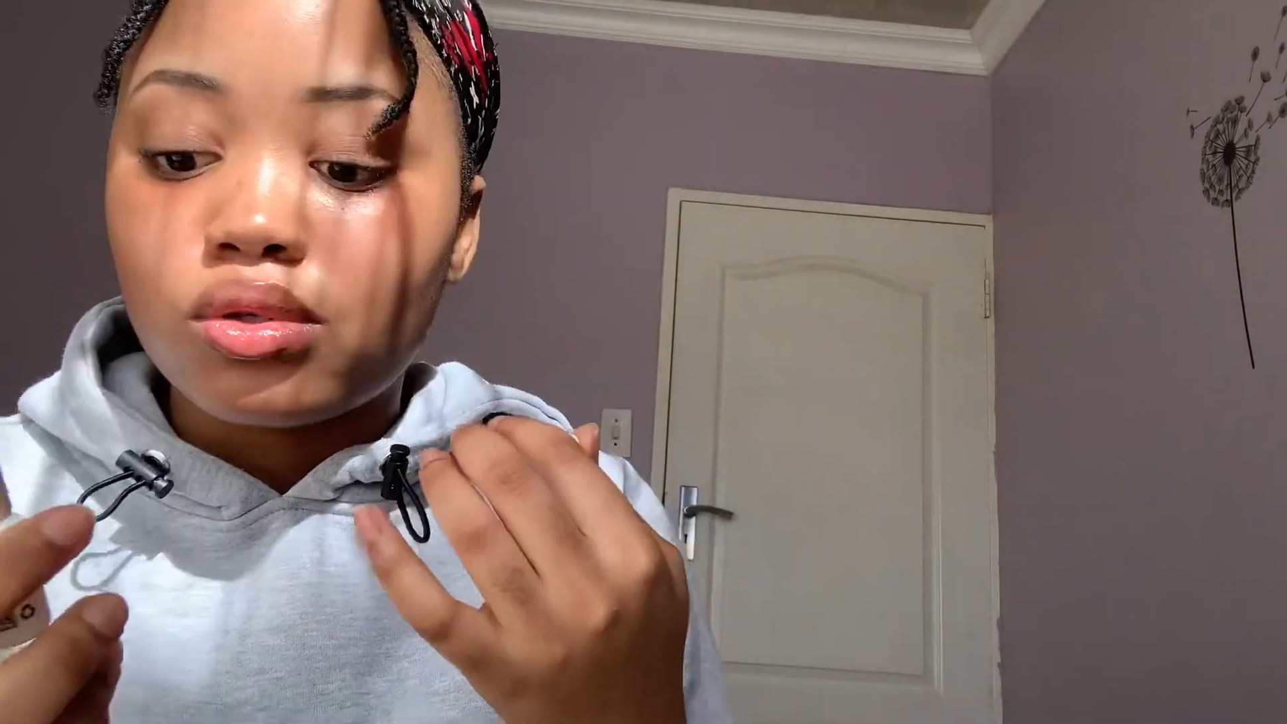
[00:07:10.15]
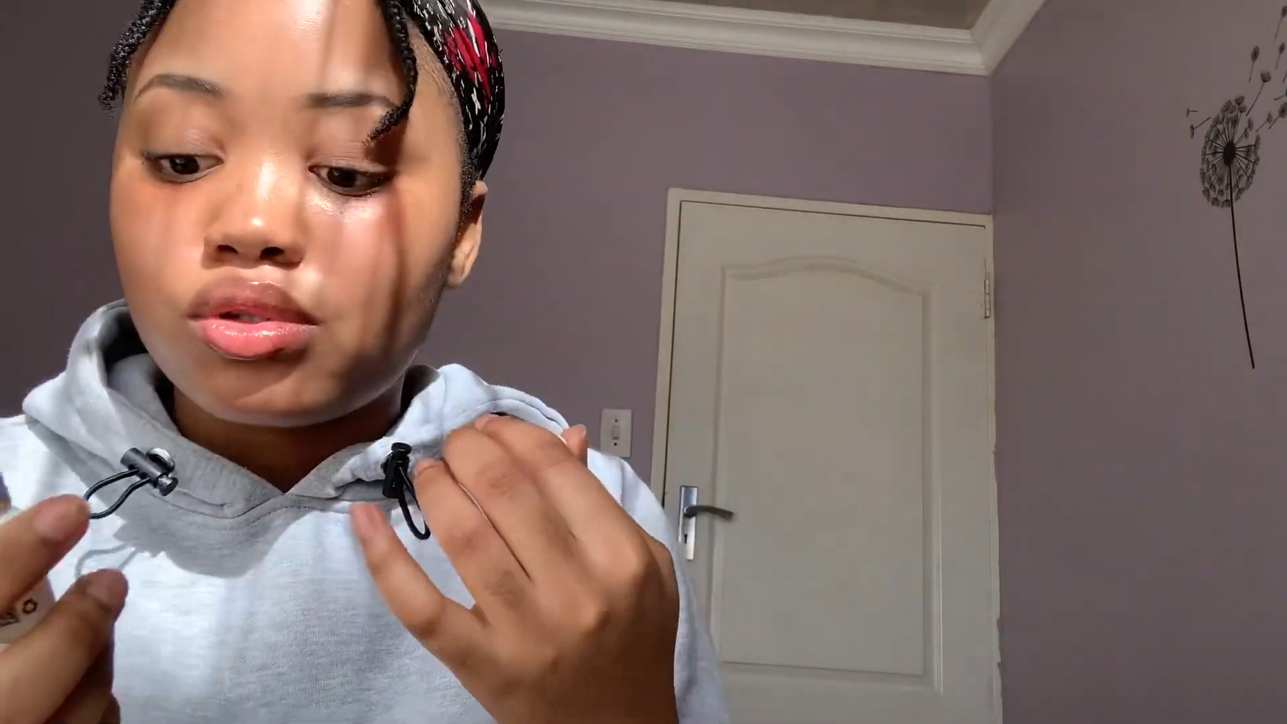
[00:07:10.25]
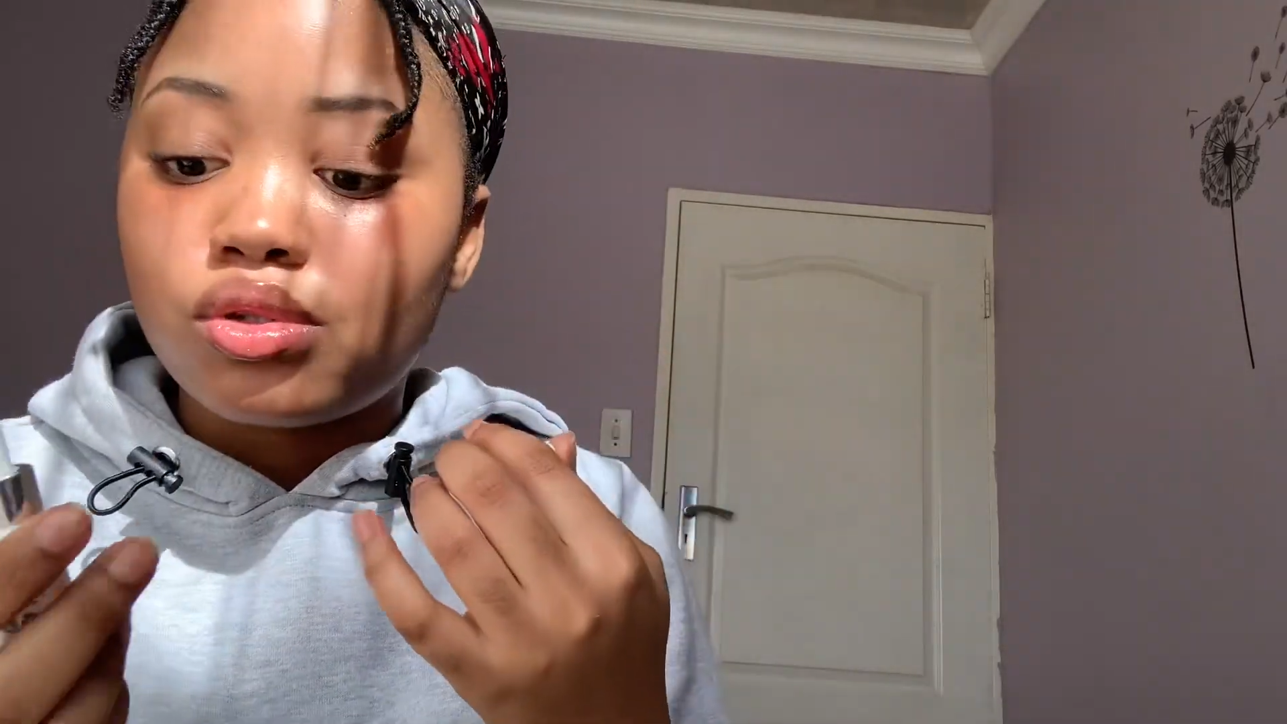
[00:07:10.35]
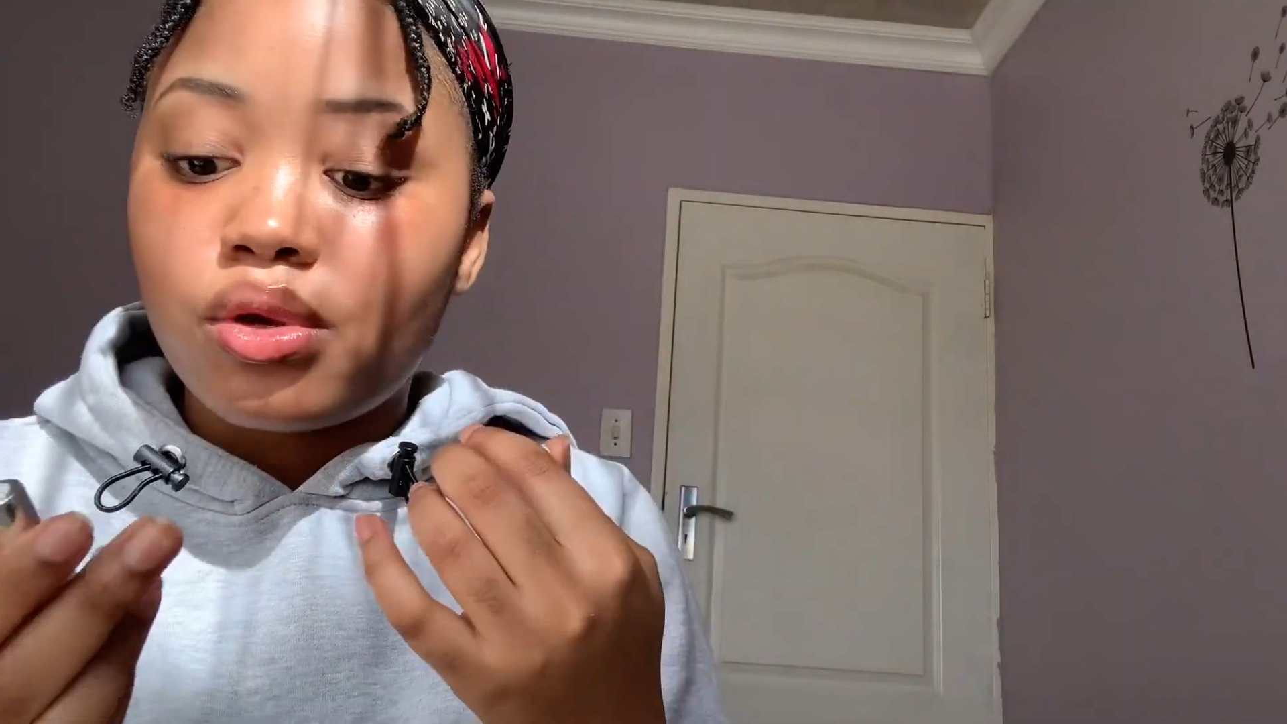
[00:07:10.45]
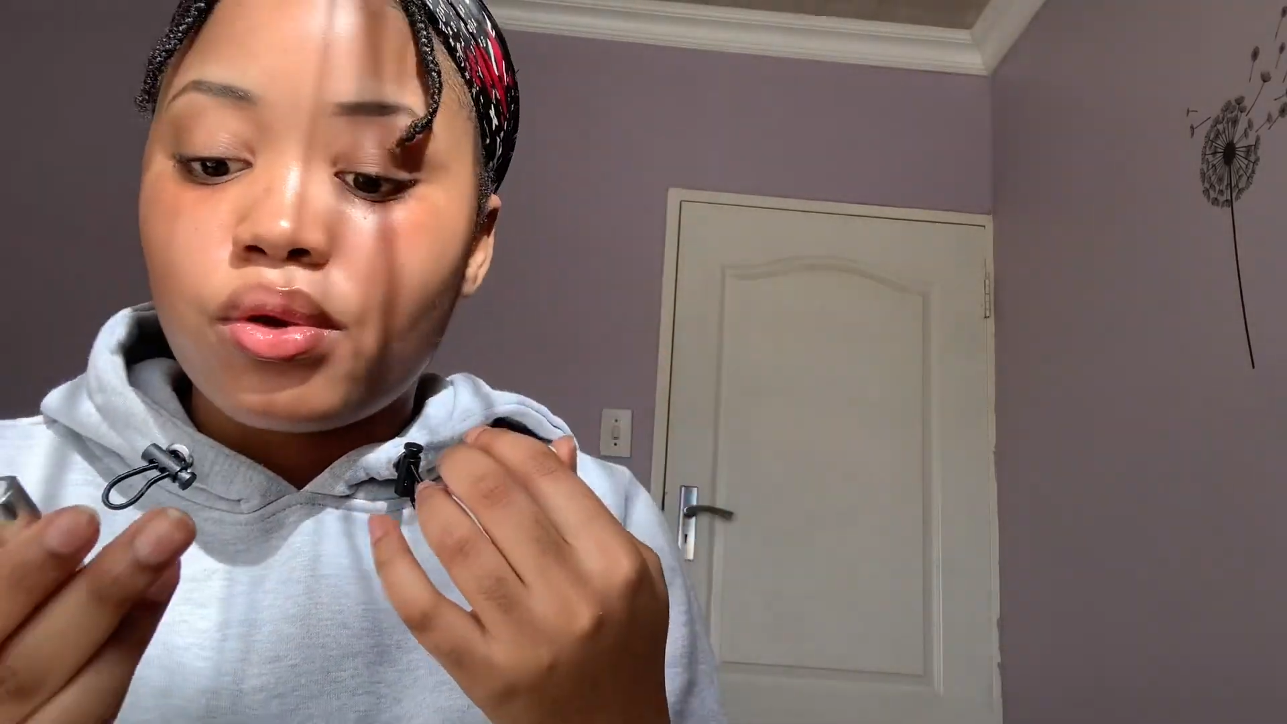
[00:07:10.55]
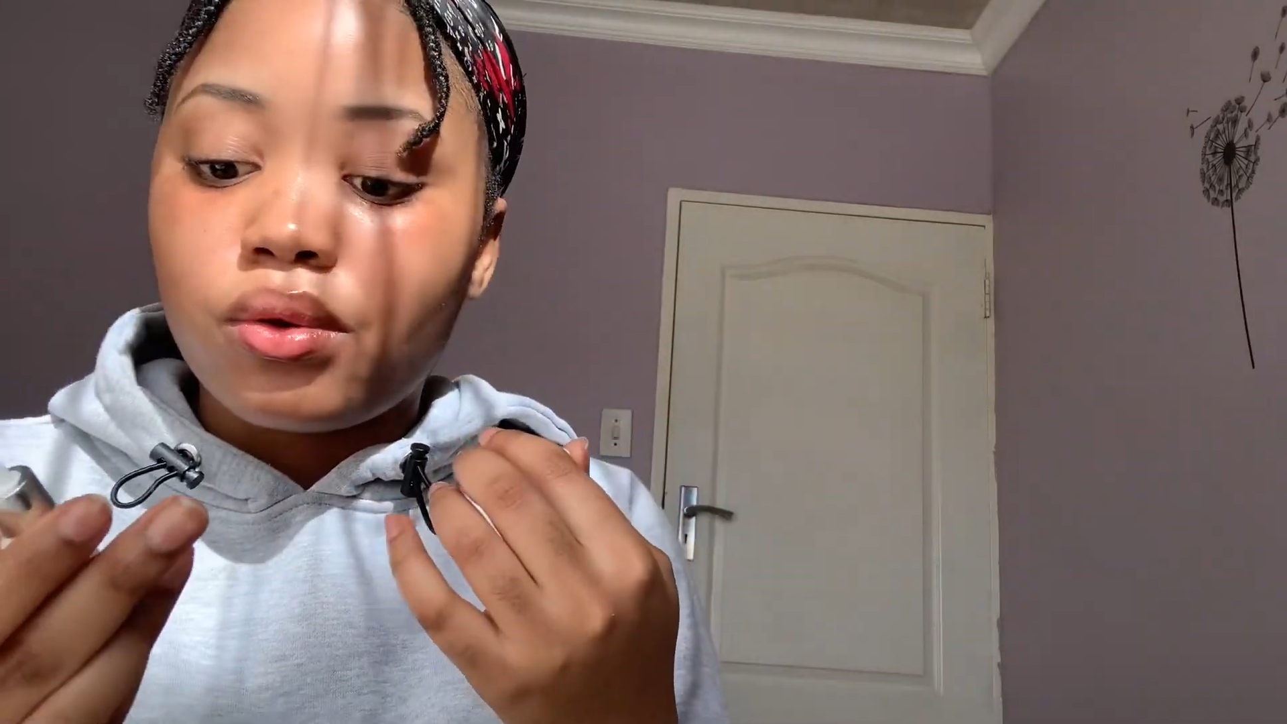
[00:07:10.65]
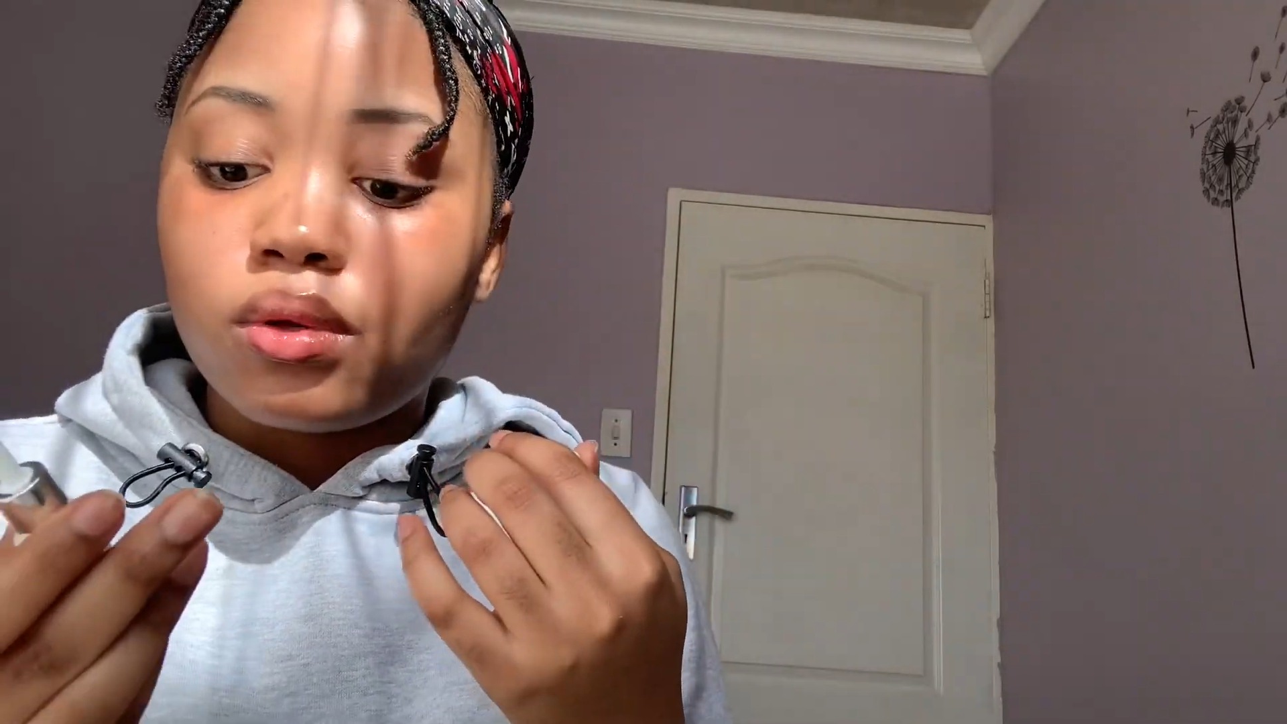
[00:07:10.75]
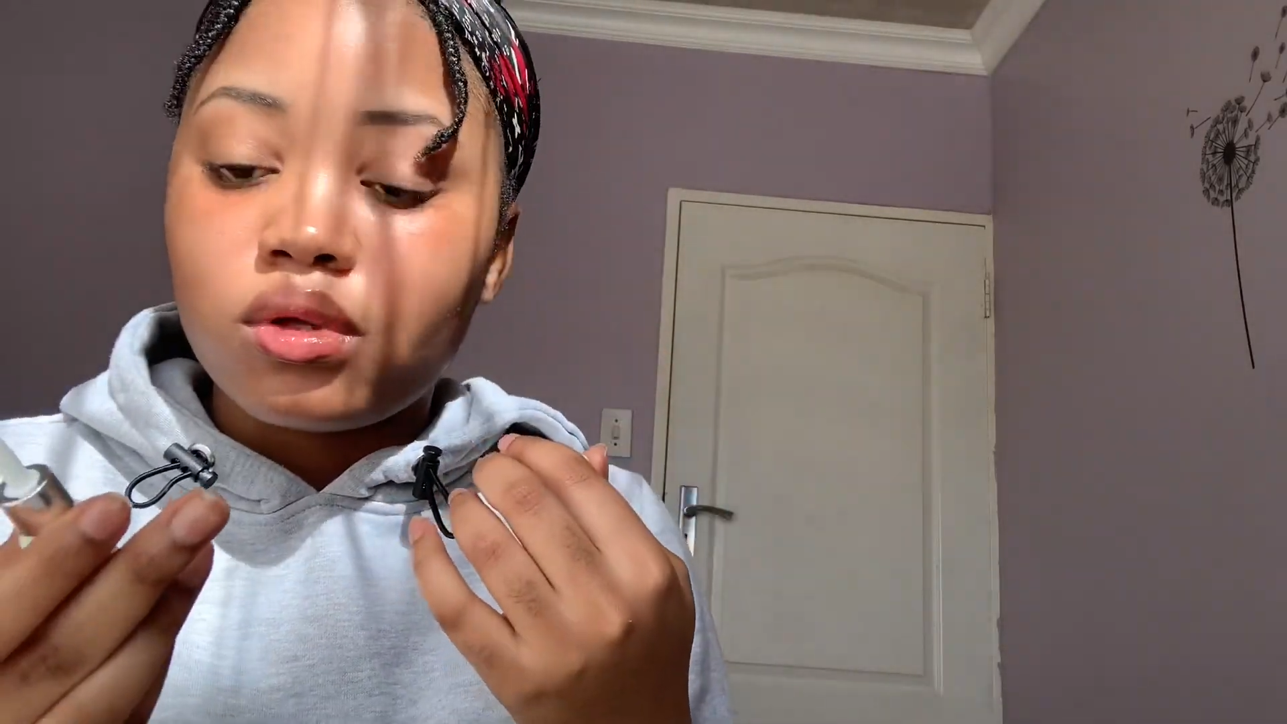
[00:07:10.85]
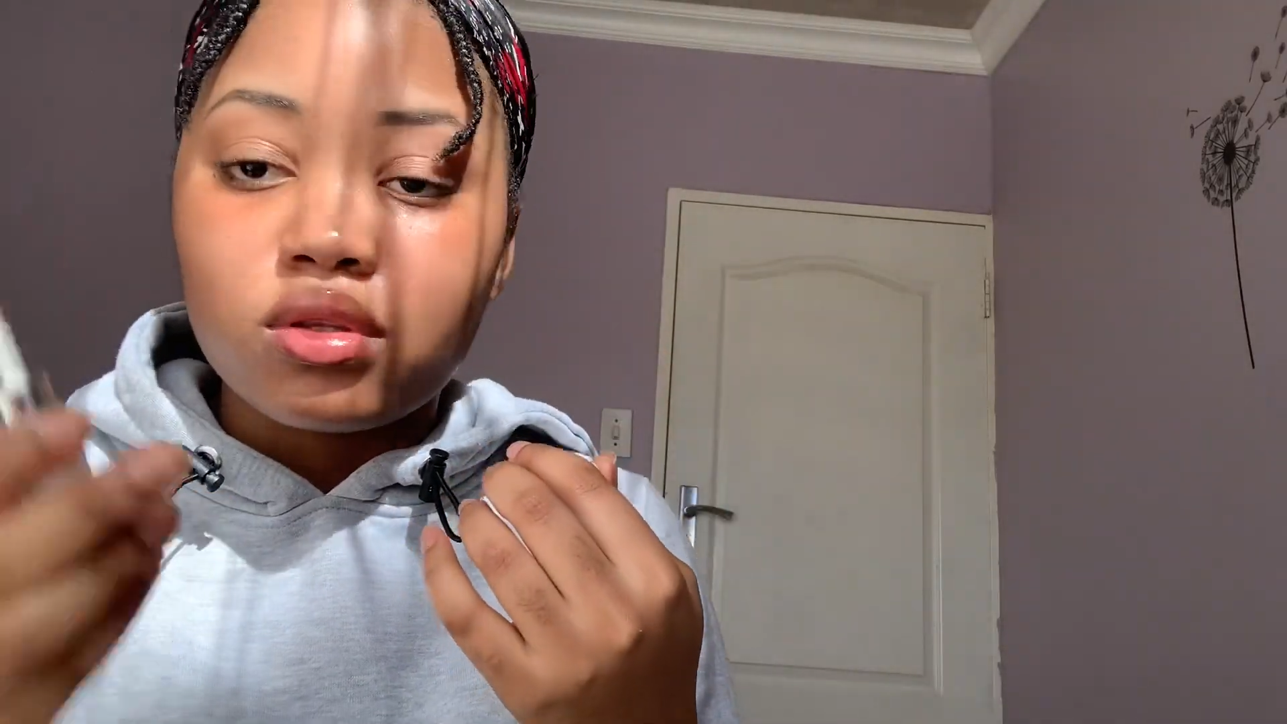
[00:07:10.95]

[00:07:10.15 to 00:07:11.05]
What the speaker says: So